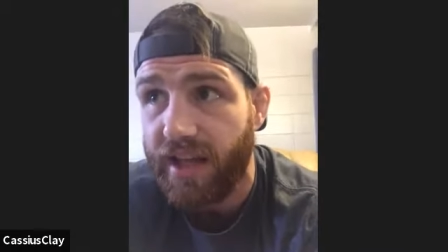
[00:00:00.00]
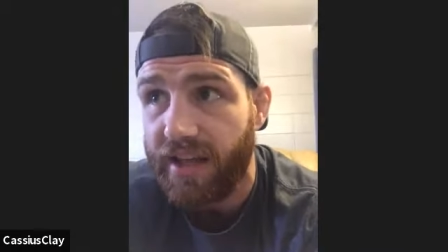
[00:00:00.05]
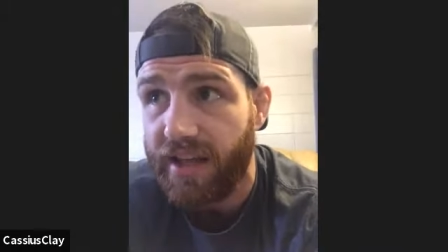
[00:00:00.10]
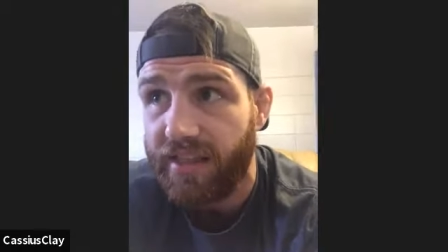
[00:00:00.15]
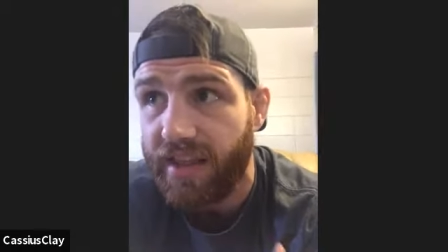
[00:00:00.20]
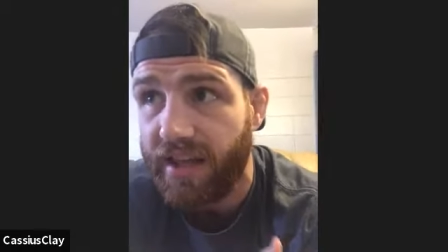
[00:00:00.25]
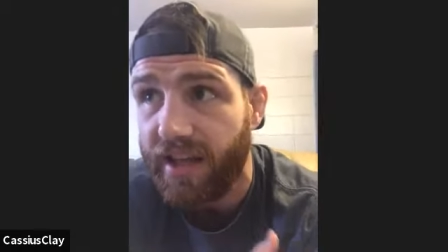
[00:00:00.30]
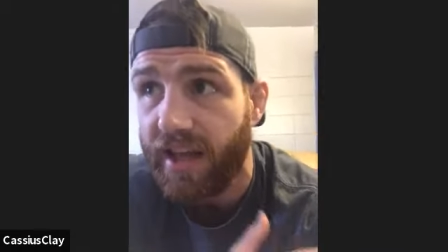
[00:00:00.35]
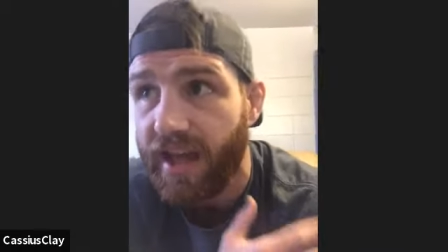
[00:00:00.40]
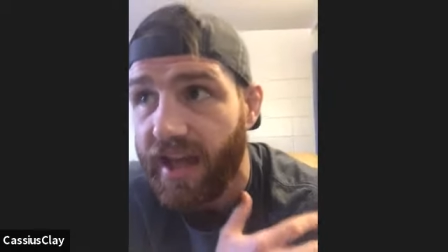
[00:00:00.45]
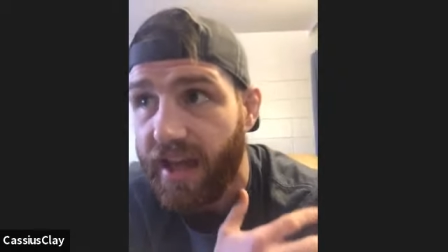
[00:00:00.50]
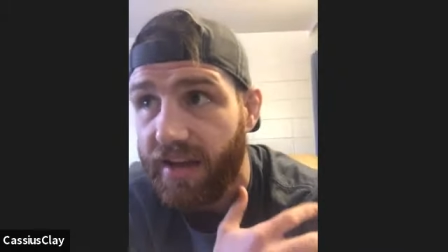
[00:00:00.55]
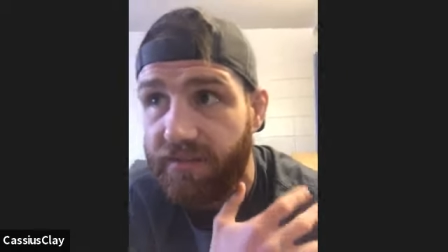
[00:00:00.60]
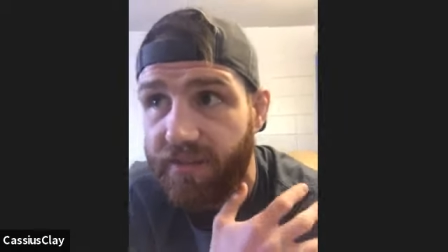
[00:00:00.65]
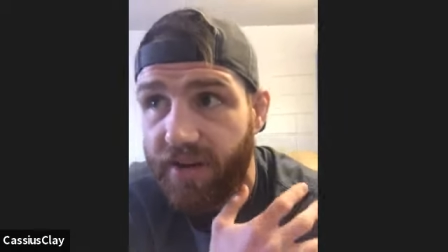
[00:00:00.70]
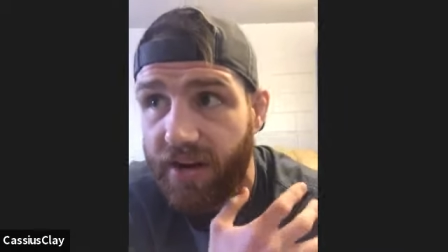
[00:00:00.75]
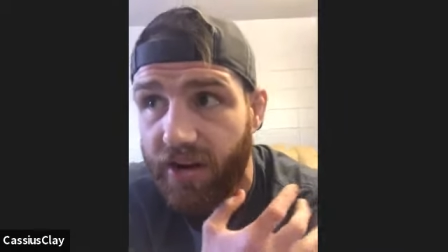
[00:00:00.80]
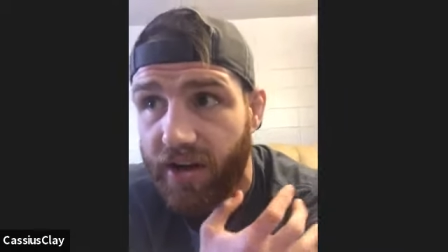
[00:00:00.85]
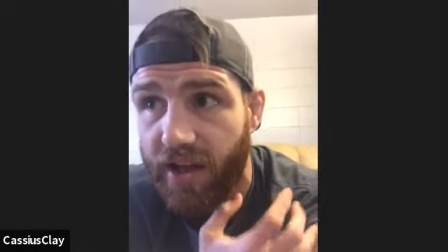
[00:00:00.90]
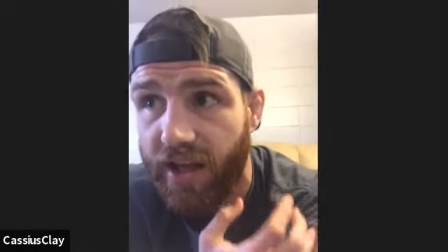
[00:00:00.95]
like the
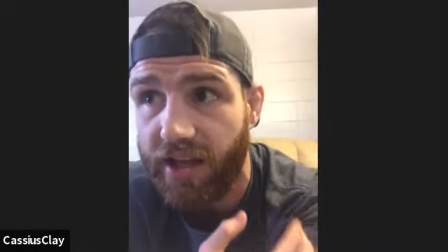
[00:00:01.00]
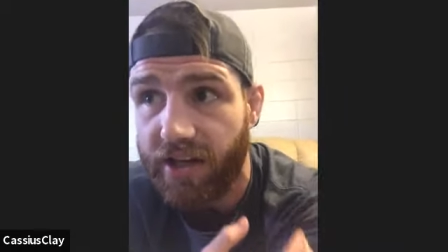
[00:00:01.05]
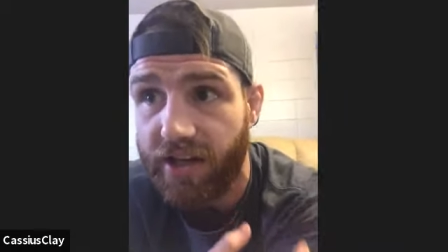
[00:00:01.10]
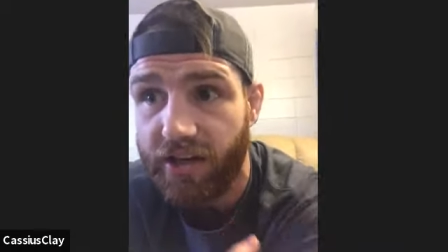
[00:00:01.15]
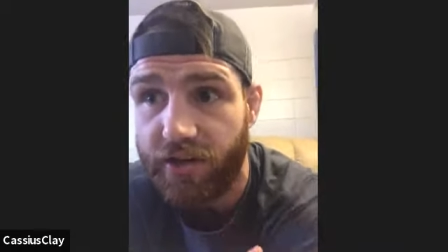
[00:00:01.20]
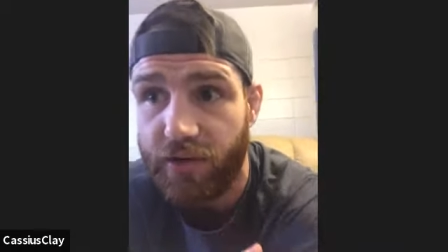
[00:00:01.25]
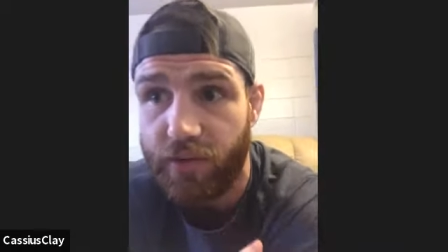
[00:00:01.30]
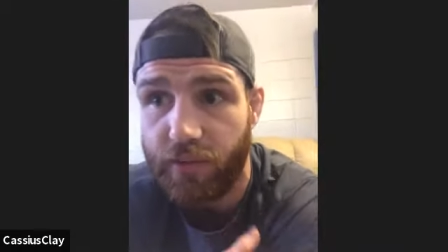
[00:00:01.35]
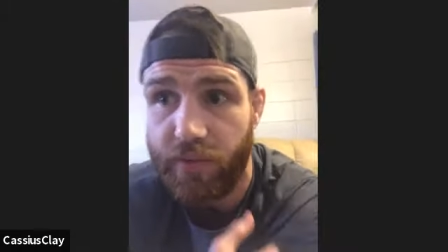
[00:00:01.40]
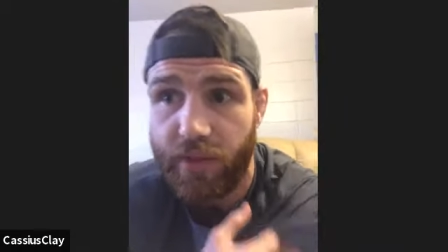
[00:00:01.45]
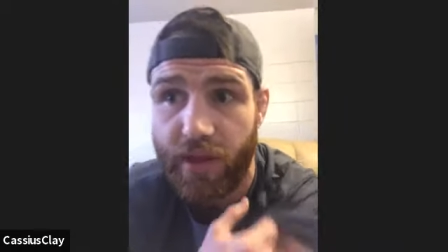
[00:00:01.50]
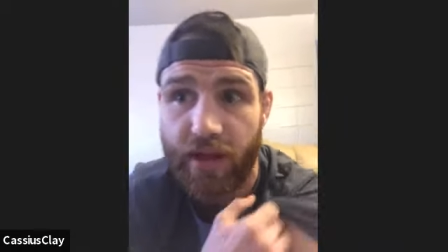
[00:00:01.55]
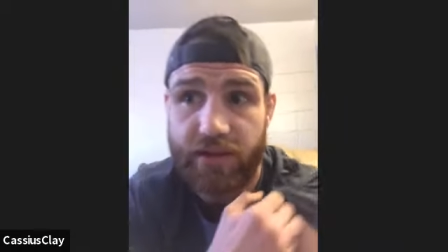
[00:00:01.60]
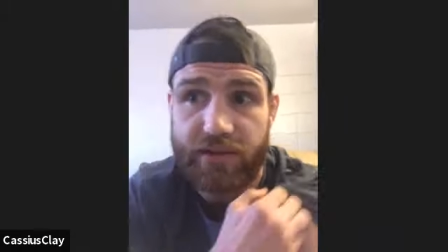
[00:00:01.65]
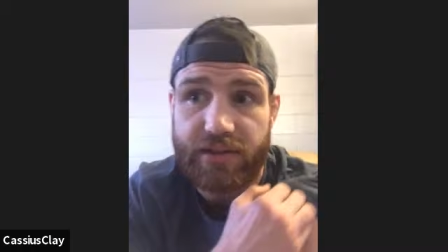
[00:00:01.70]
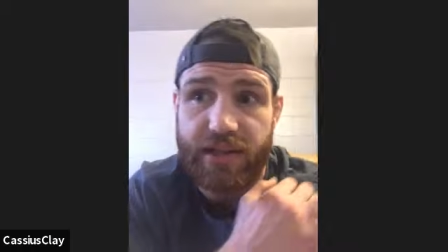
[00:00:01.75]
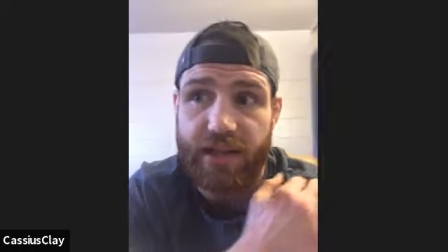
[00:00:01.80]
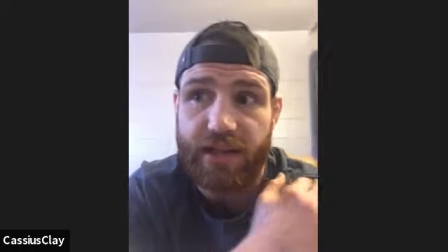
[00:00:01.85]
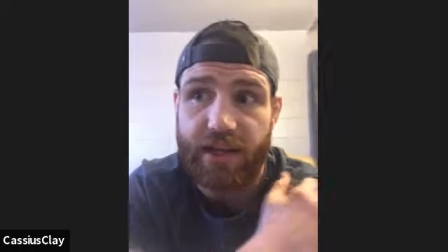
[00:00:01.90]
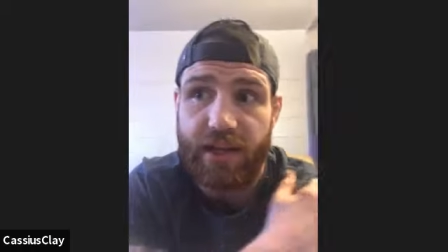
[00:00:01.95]
very end of
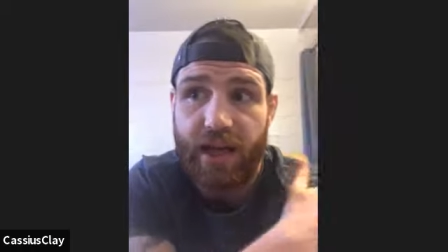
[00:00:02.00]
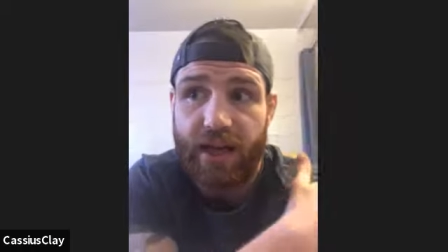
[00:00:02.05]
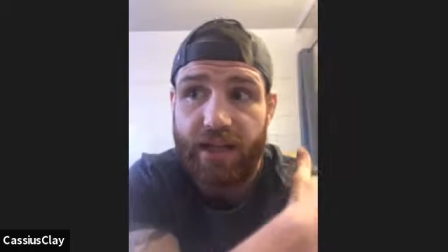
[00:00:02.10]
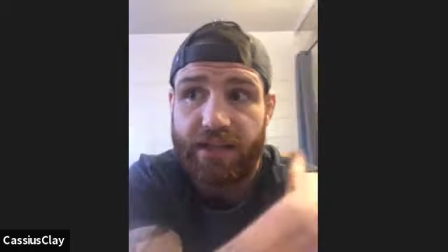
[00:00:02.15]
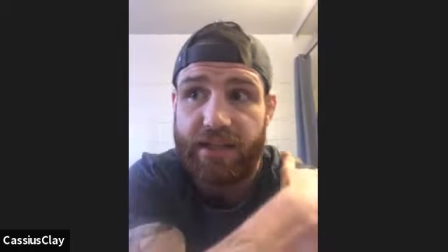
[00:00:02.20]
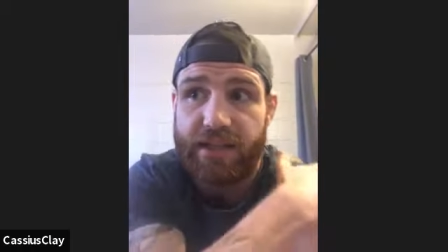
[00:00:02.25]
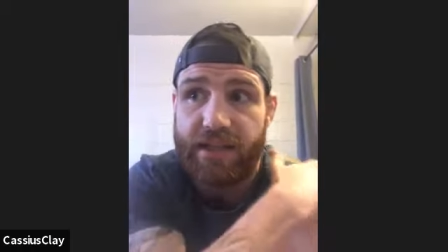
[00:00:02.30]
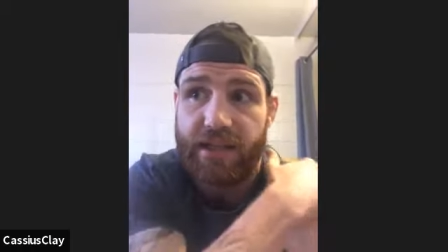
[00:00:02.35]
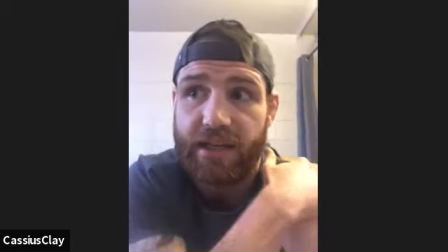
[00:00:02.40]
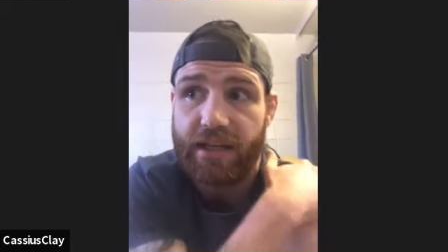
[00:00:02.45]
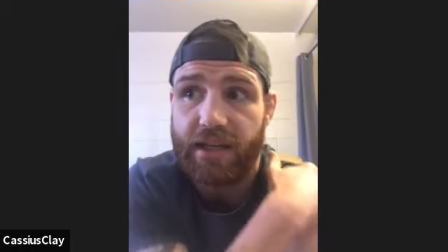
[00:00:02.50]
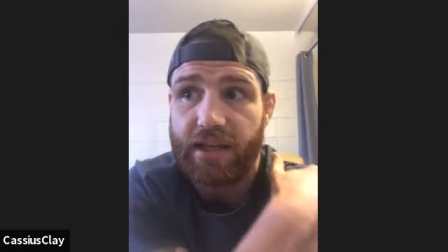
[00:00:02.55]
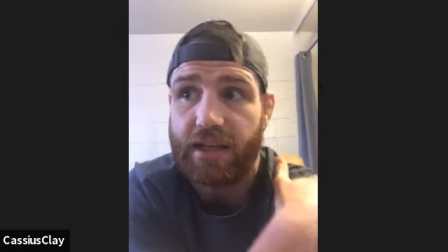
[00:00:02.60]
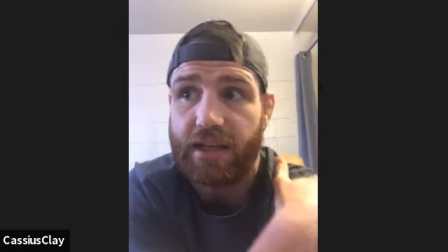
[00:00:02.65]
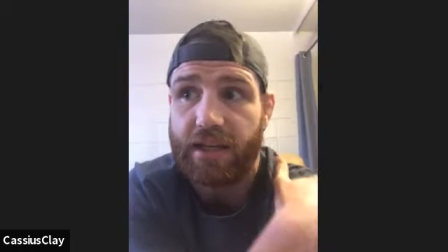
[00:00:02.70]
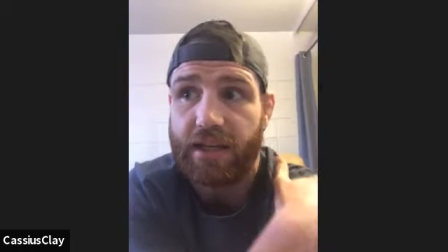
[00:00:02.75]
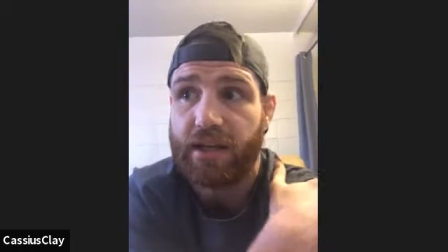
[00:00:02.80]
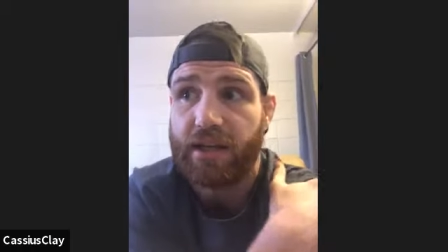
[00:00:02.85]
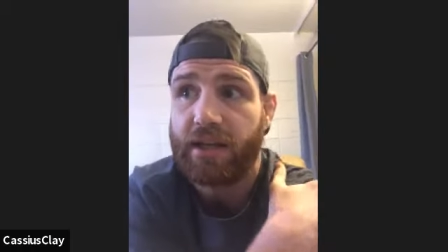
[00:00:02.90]
2019.